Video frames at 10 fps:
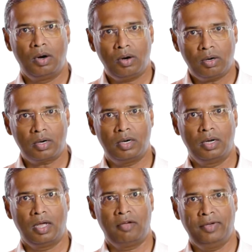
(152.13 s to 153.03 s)

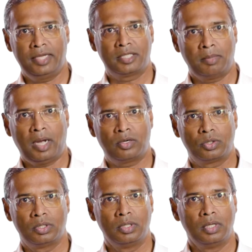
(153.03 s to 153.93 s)
Aura affects about
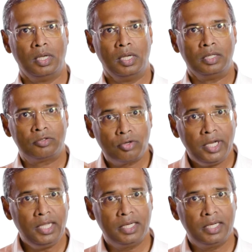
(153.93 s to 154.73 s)
3